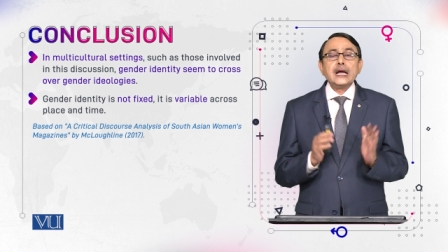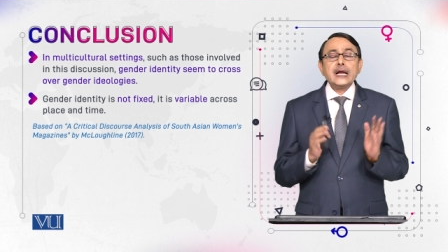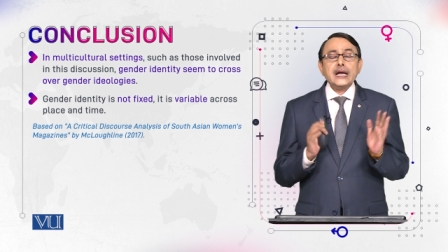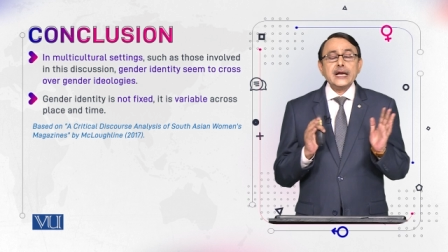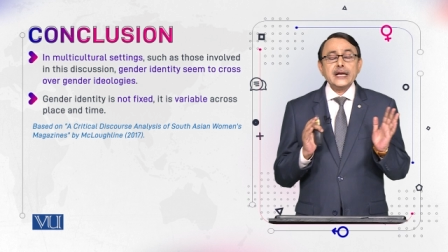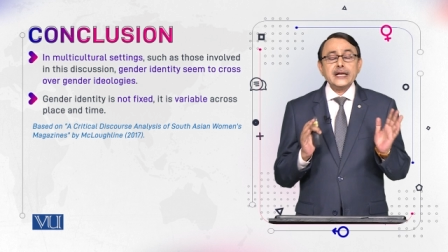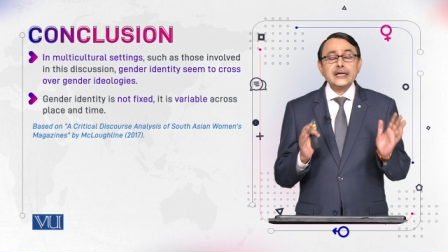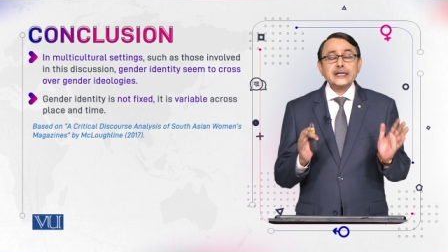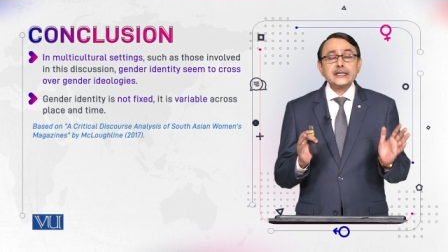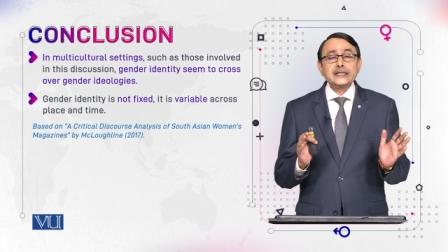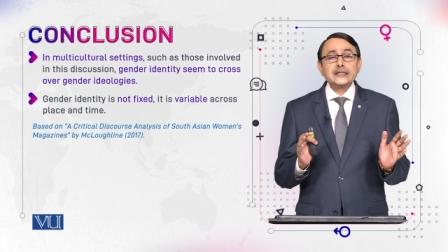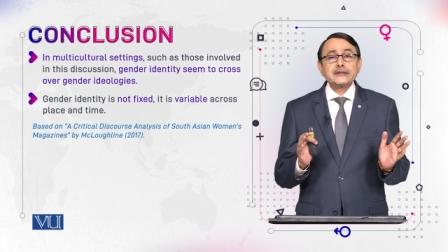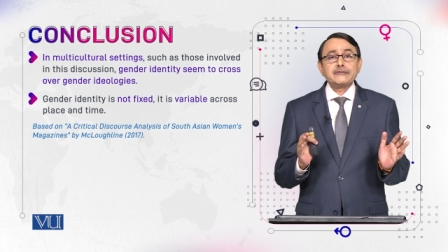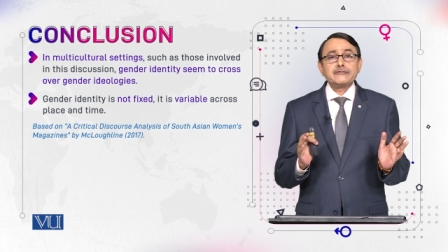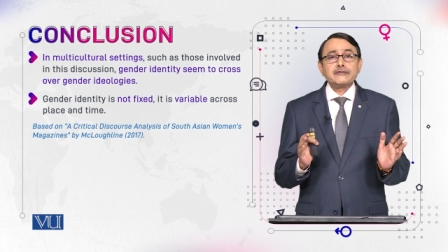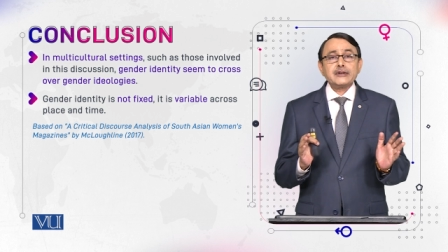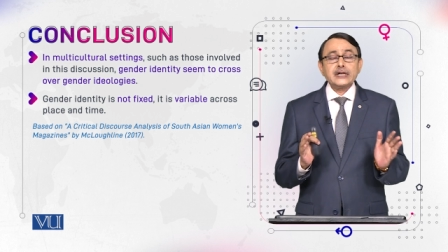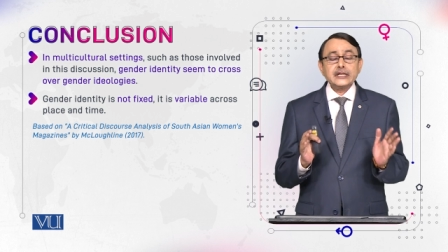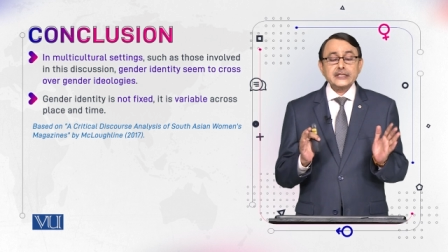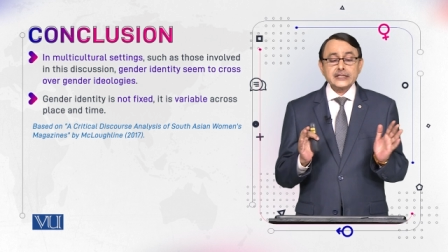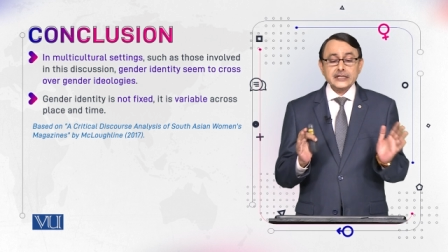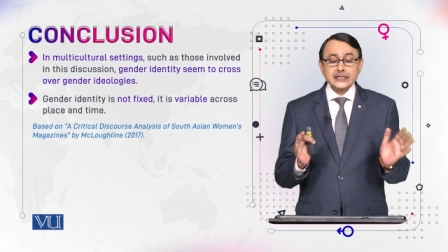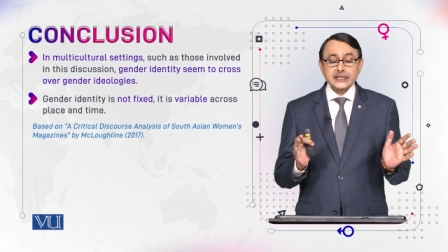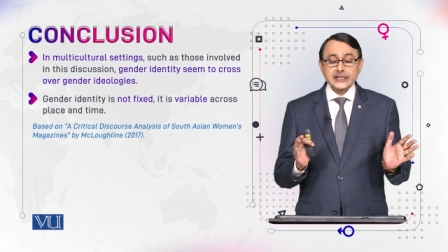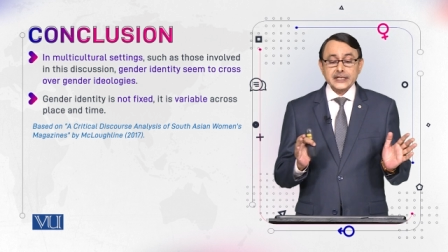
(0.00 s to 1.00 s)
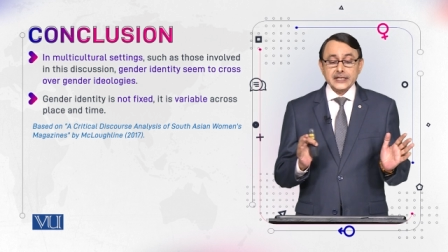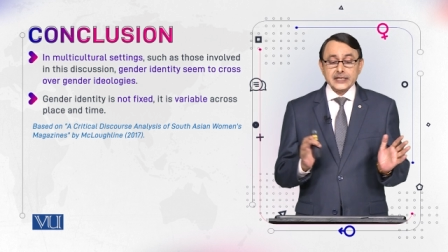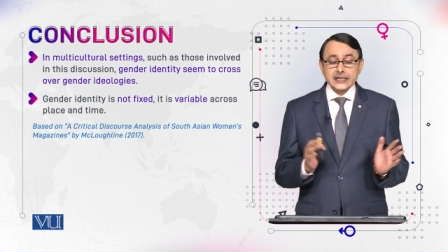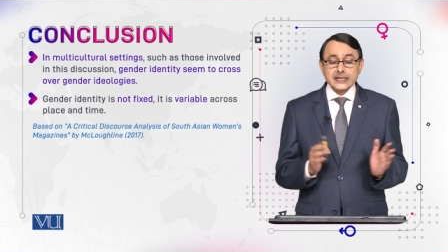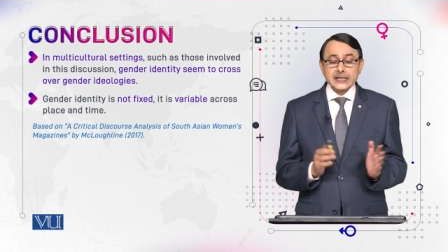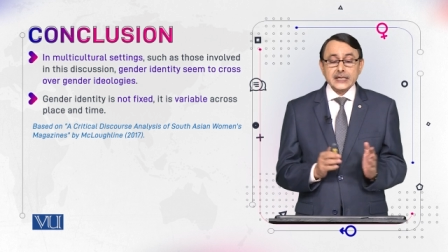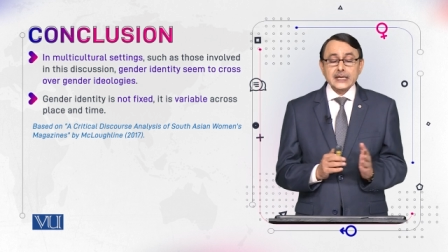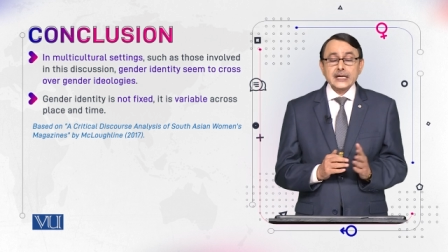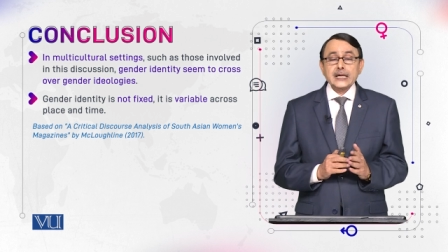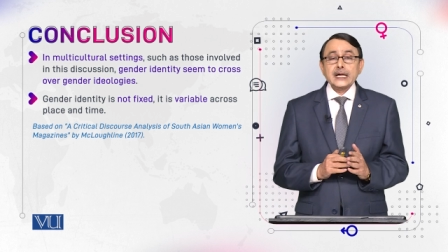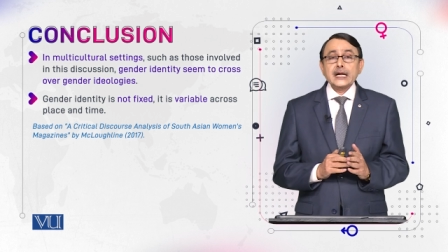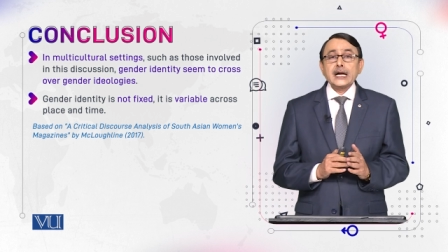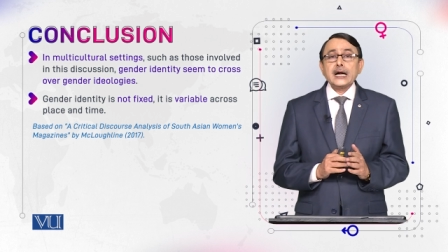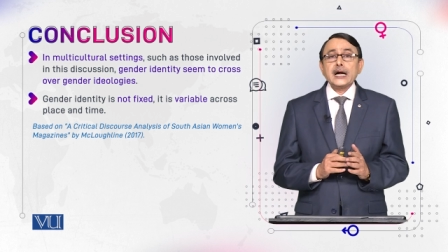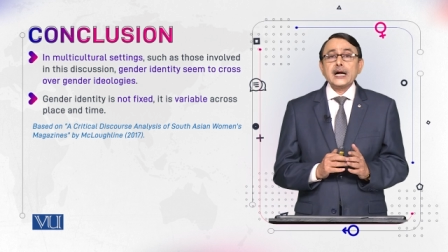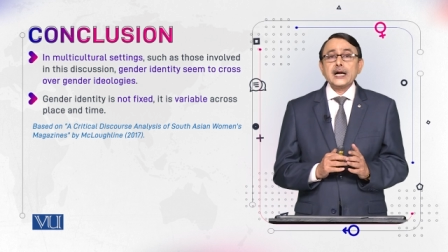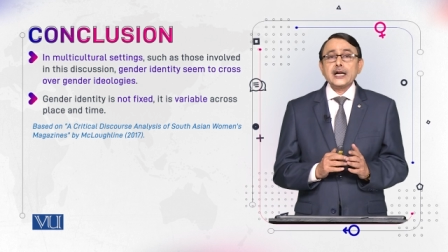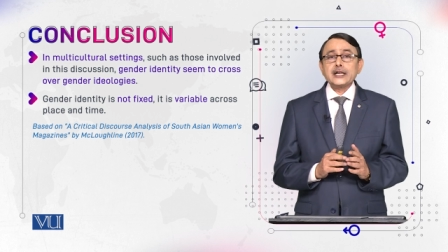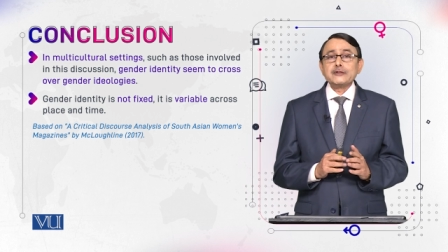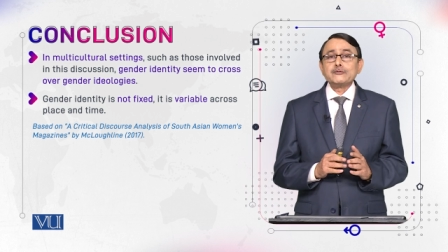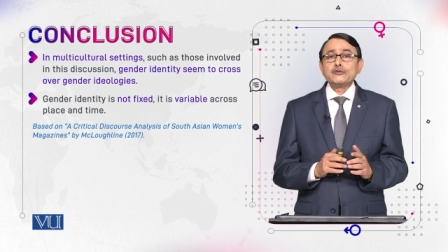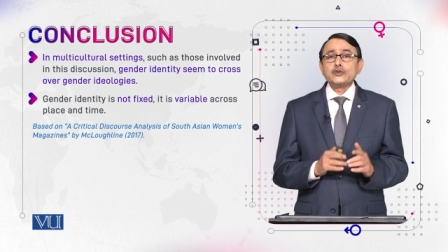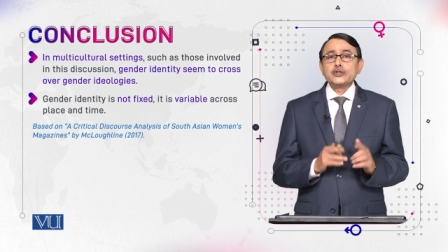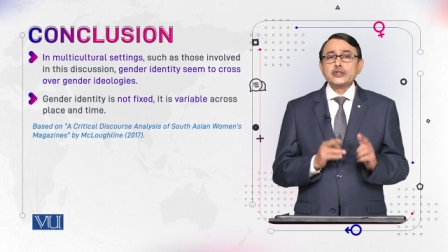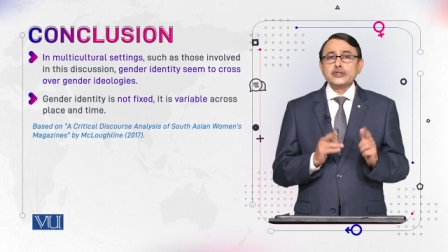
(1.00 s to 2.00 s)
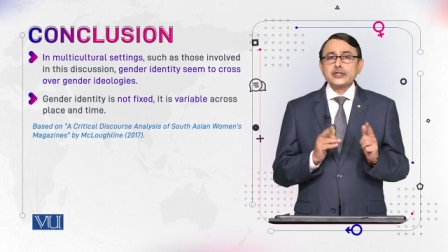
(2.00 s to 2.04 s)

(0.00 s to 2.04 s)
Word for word: And finally, I would